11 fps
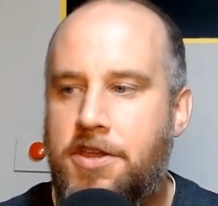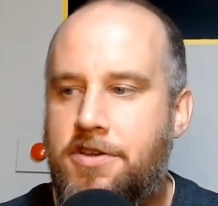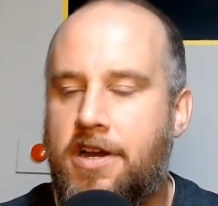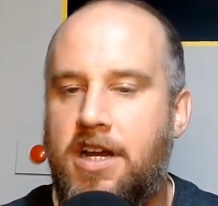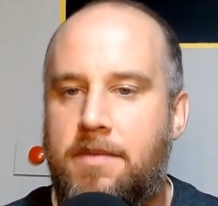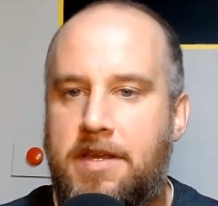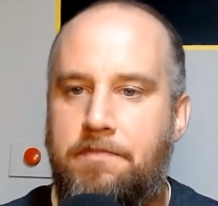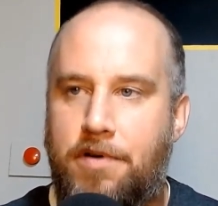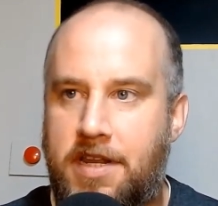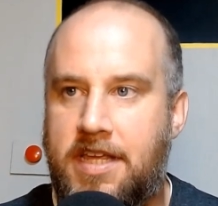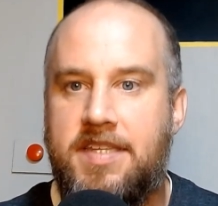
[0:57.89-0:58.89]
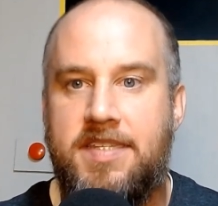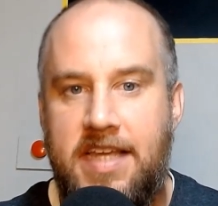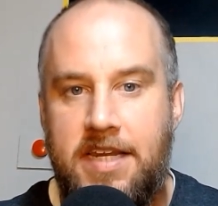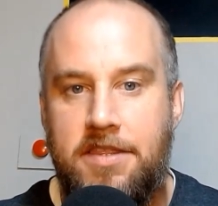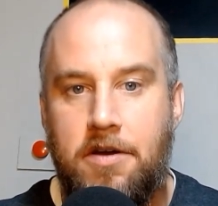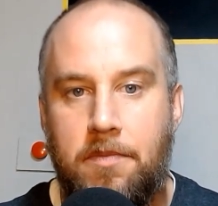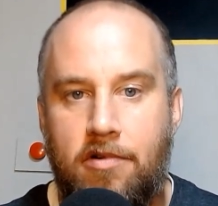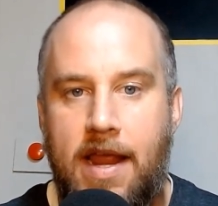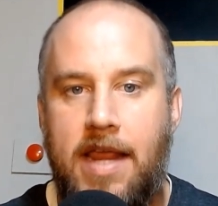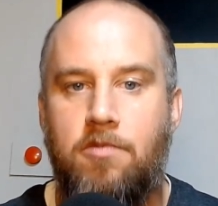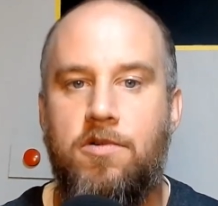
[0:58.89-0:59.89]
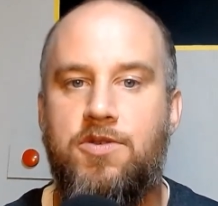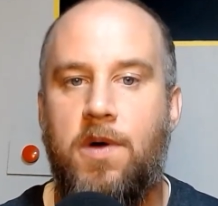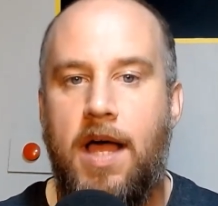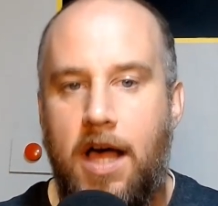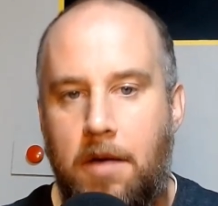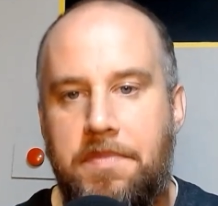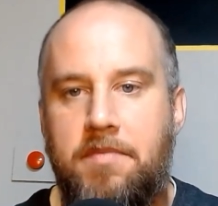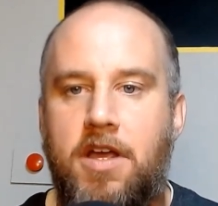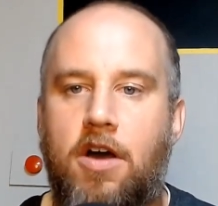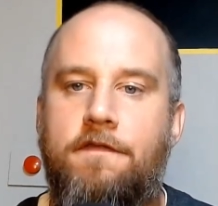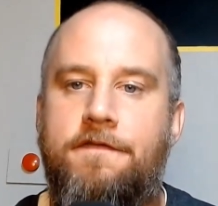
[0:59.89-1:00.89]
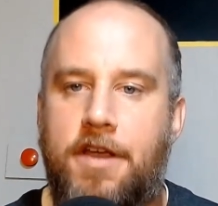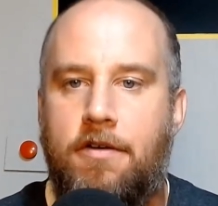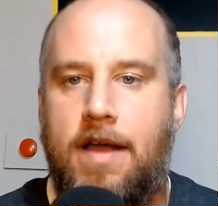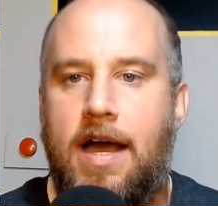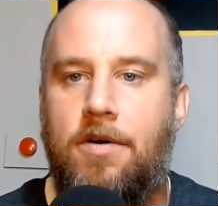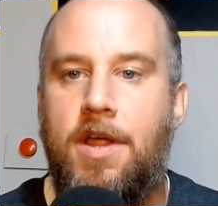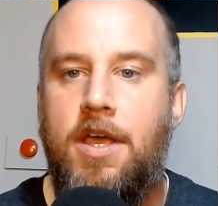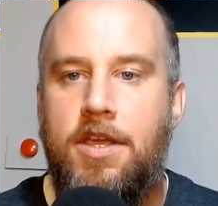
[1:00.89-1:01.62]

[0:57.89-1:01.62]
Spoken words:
you're going to be putting a seed in their brain which will help them go figure out,